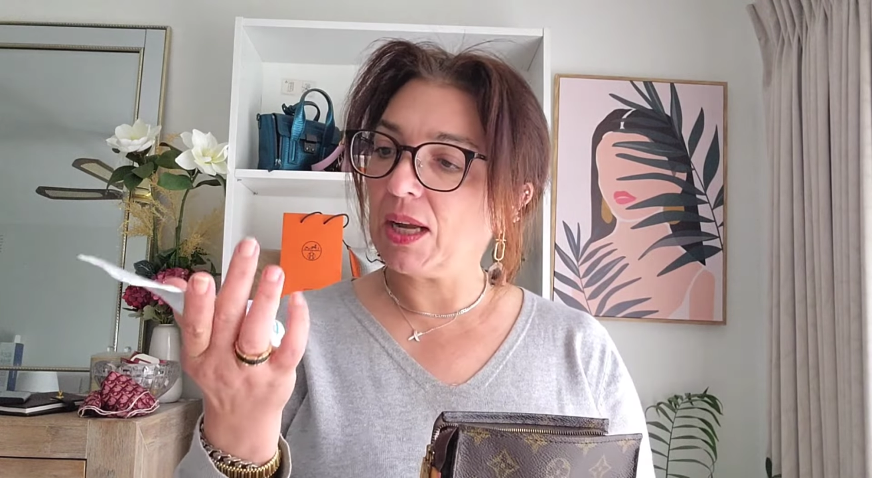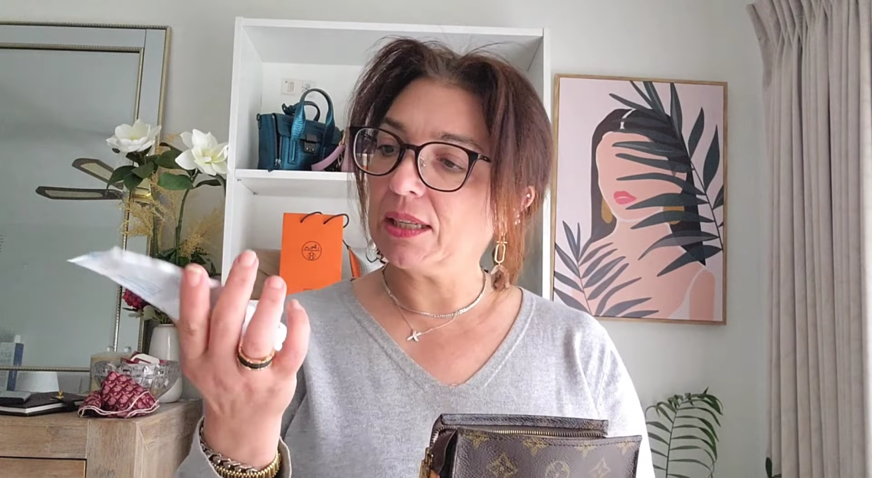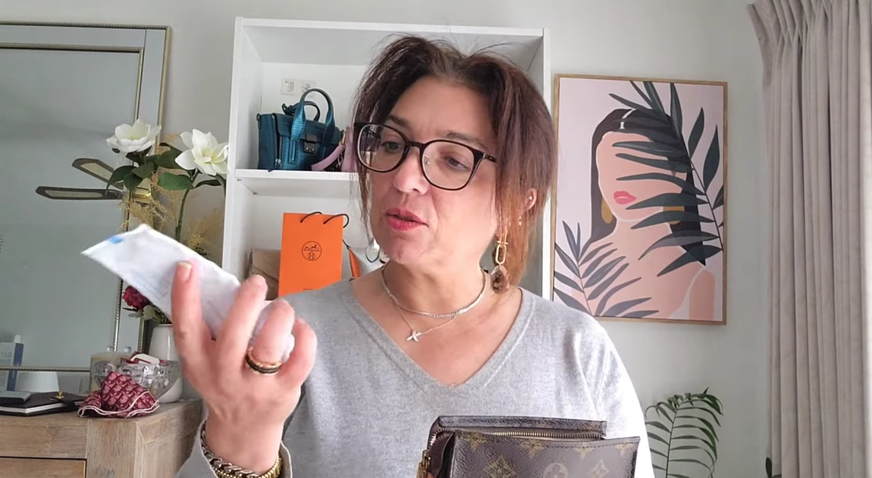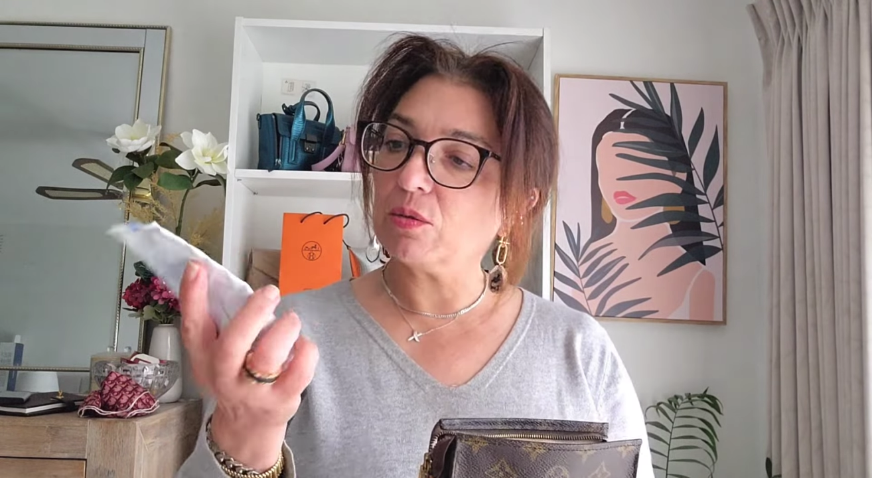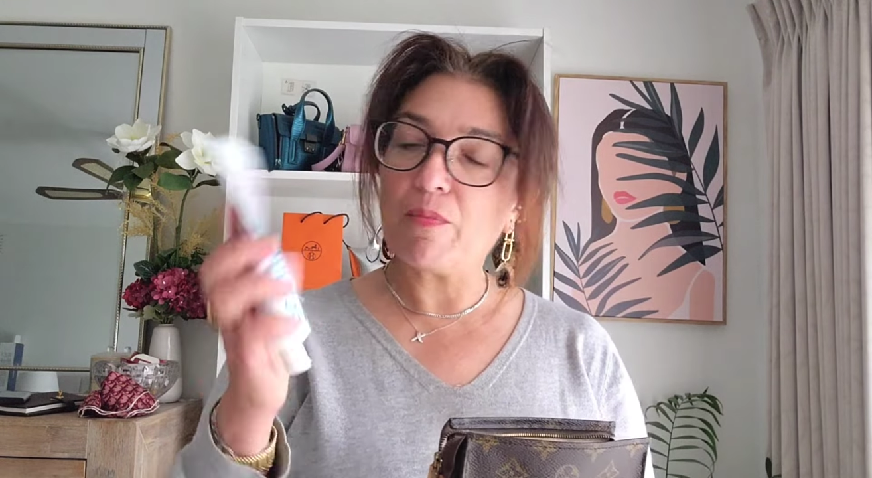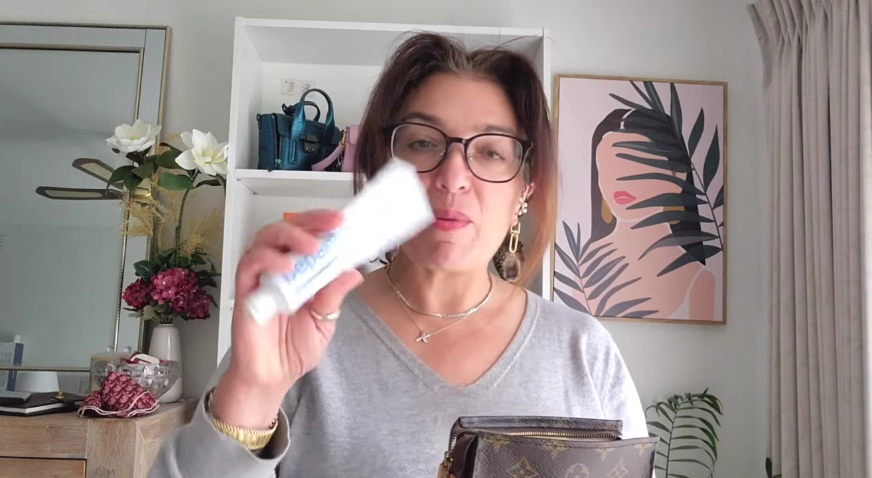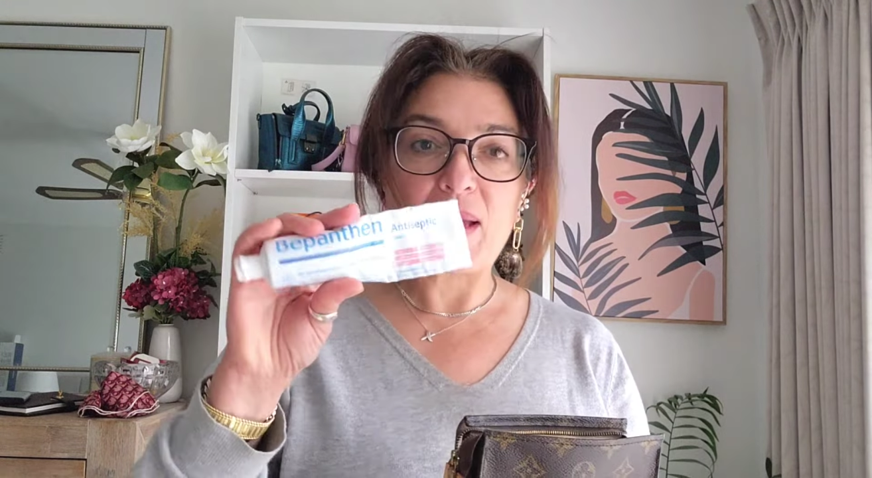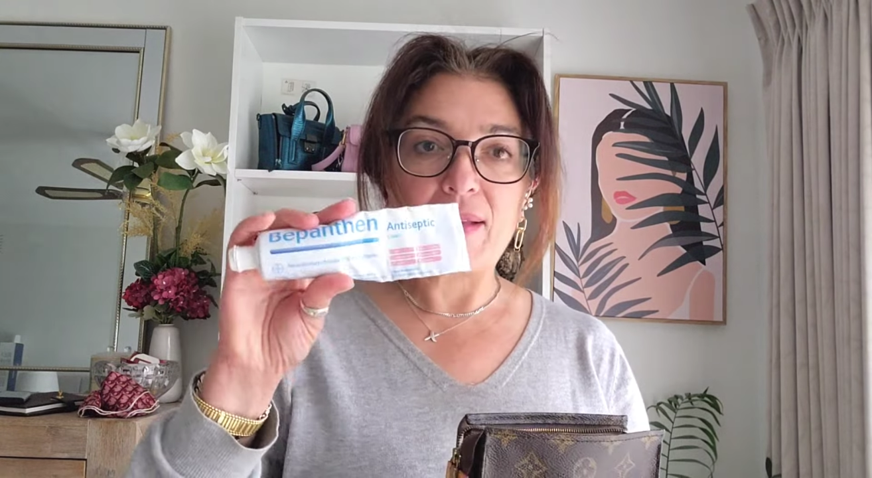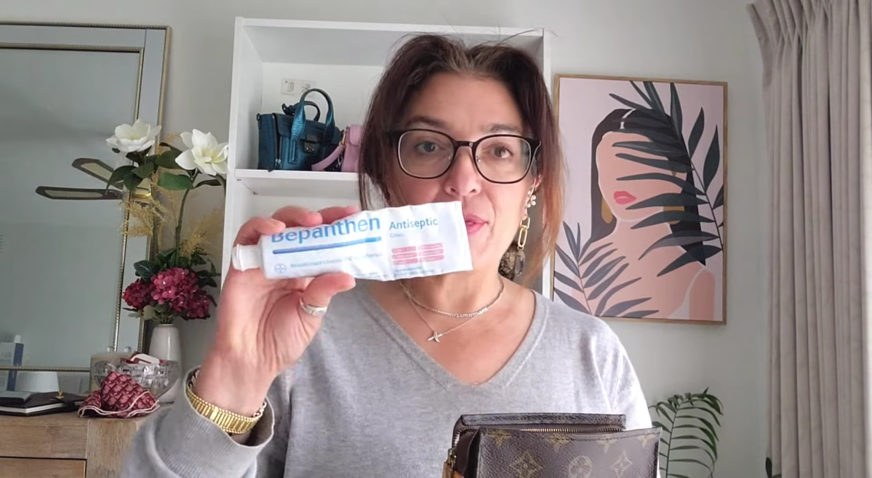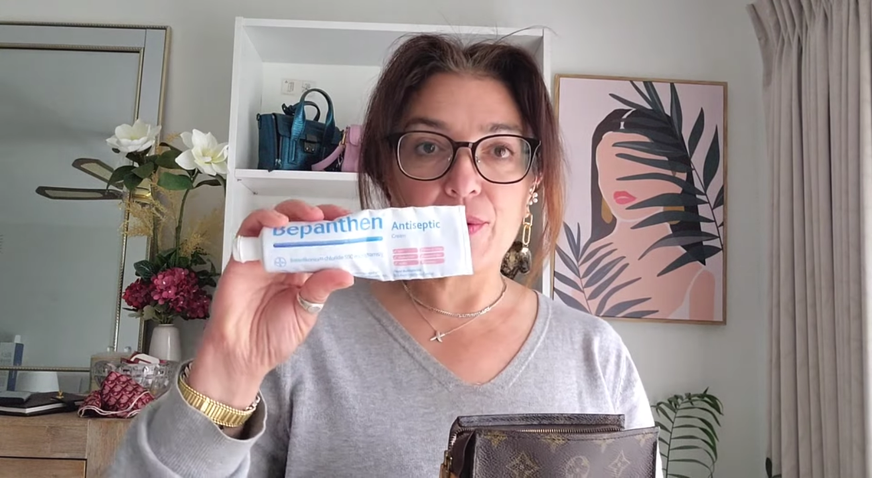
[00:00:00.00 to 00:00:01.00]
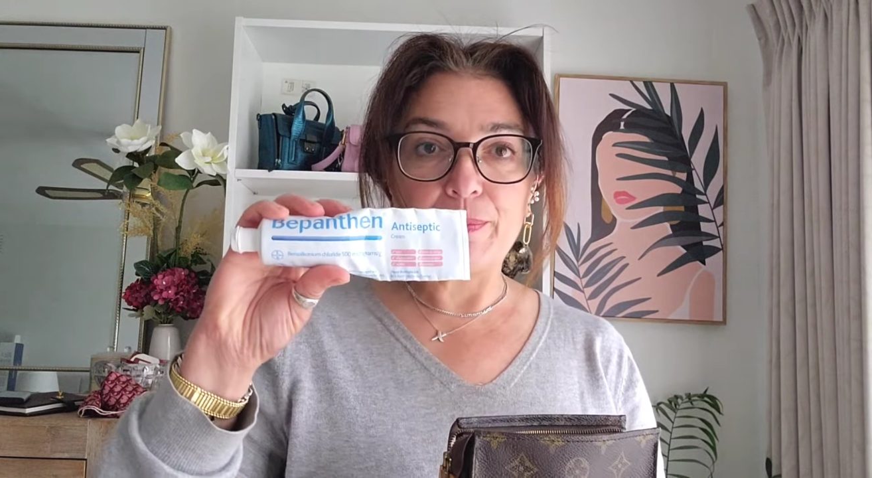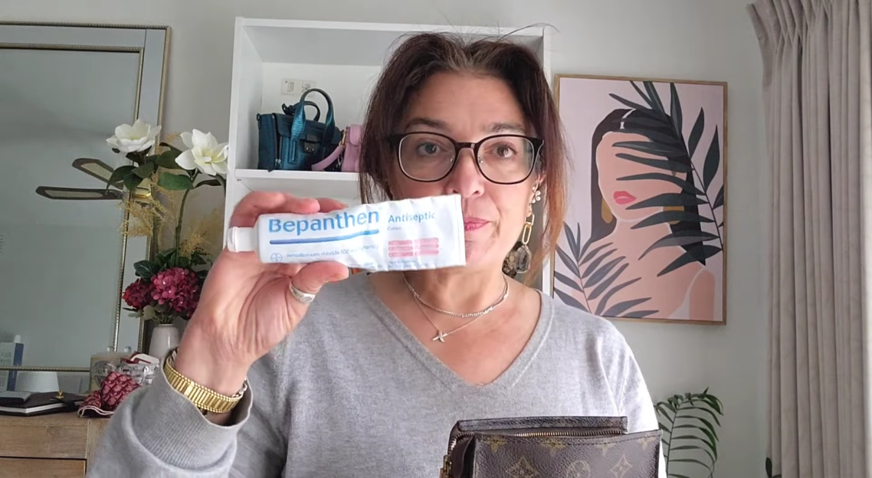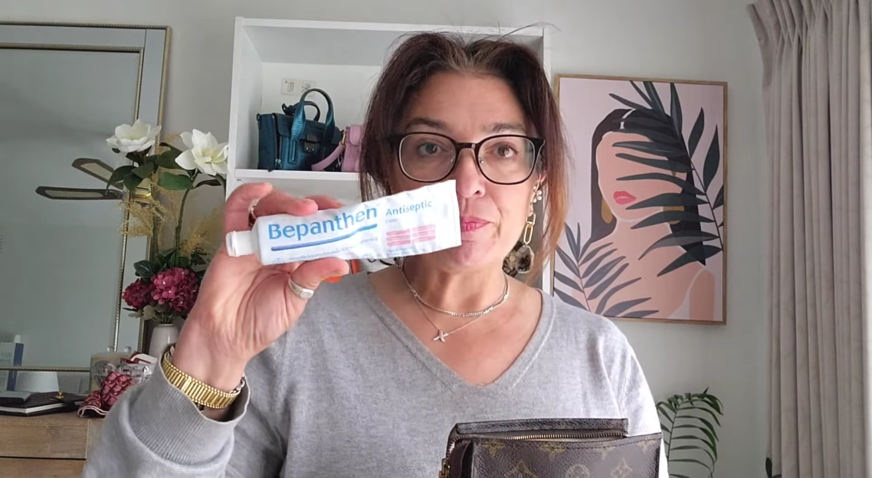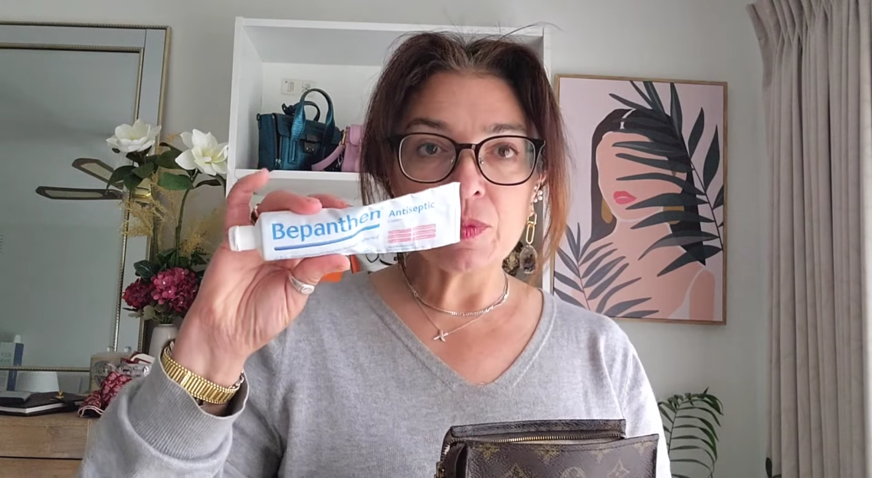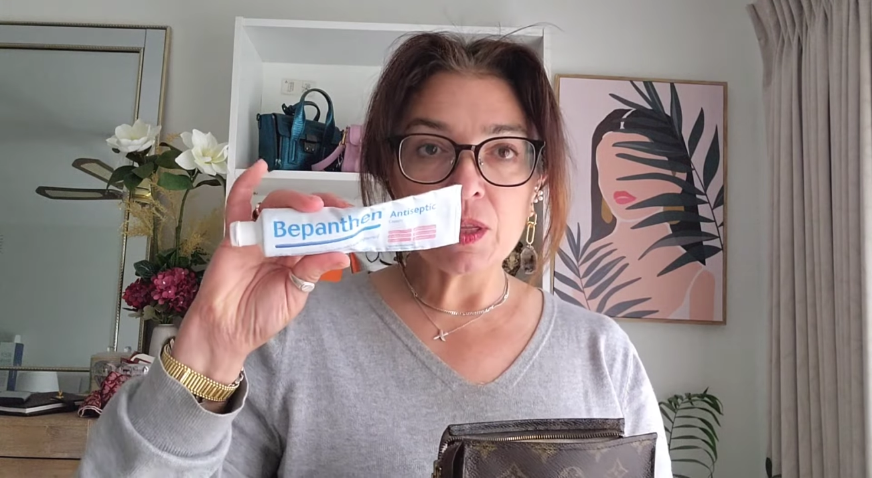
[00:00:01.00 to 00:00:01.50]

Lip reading: my little Bepanthen